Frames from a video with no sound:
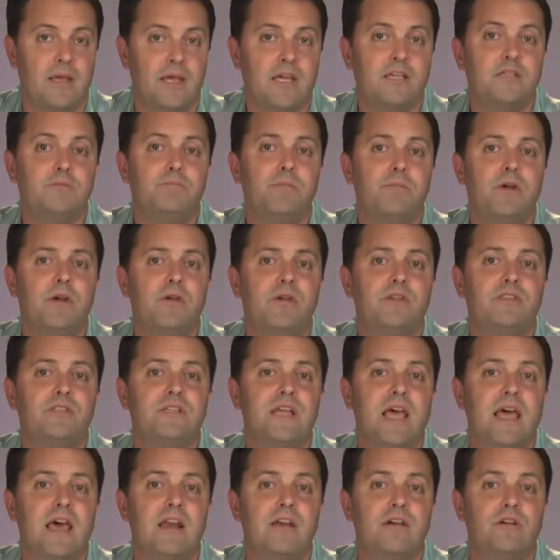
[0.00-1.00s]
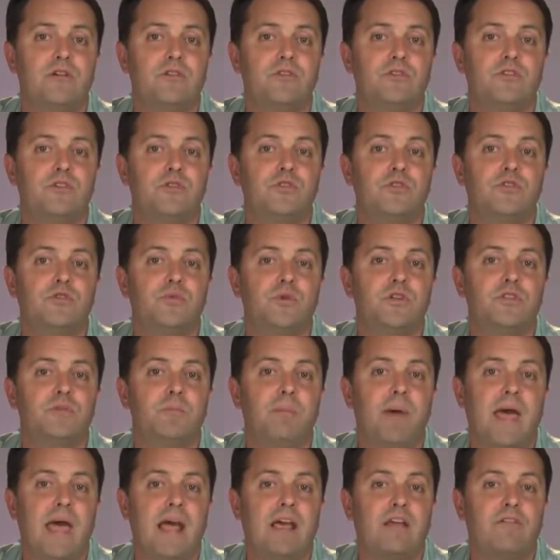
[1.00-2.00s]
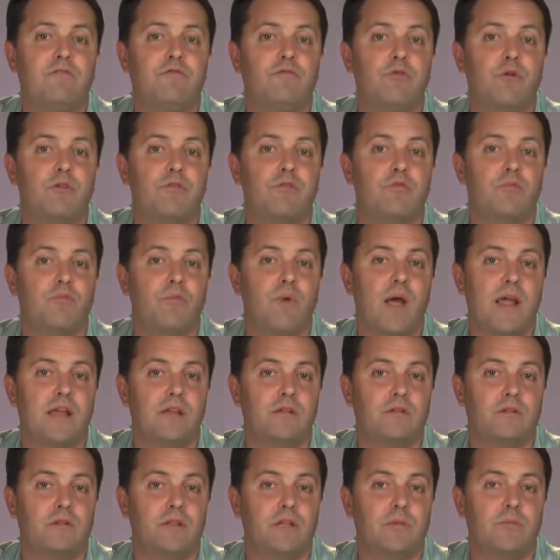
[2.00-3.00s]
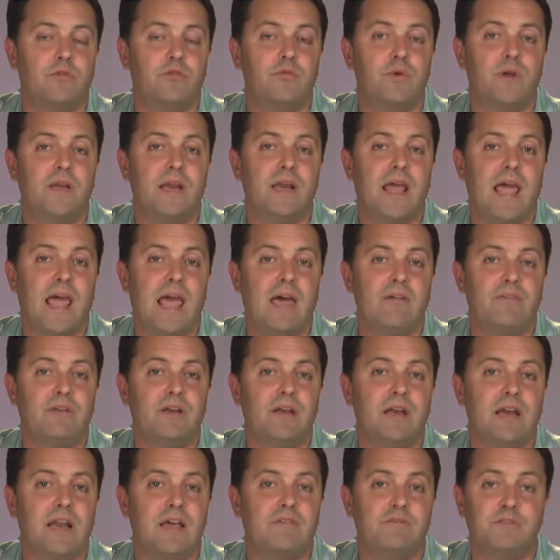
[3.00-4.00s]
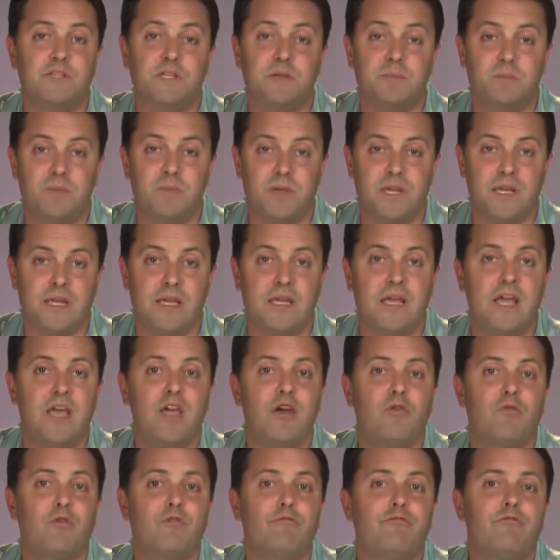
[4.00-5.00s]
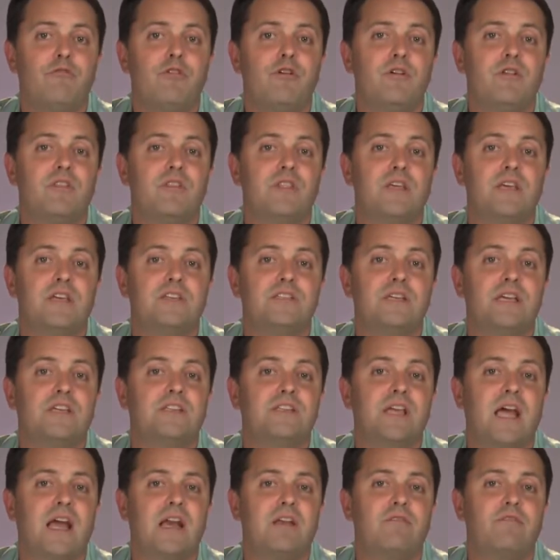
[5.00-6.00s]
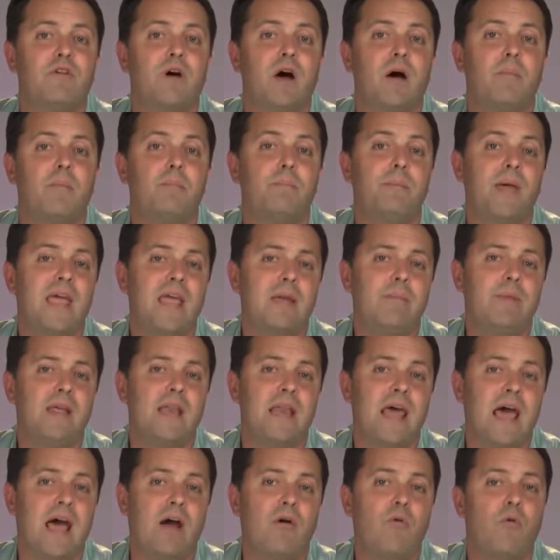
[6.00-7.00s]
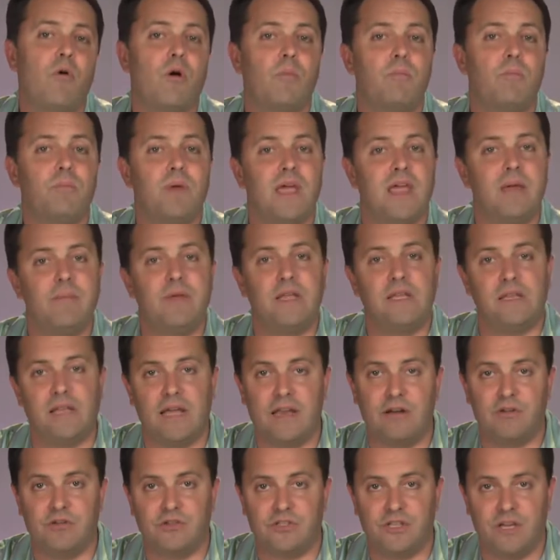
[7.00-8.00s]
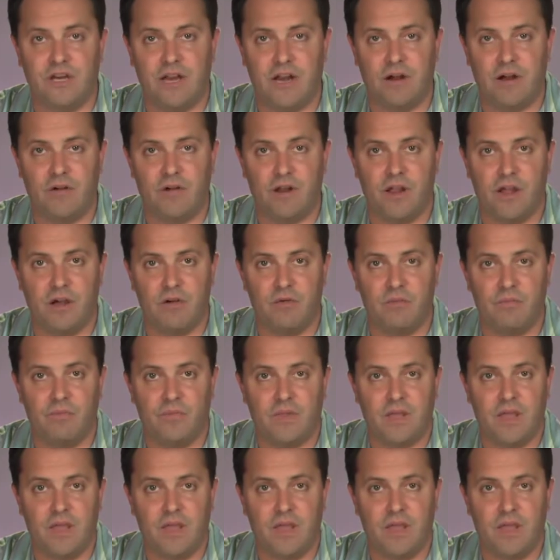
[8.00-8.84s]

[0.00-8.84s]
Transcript: Experienced editors who switch back and forth regularly between Avid and FCP refer to this as kind of a pay me now or pay me later scenario.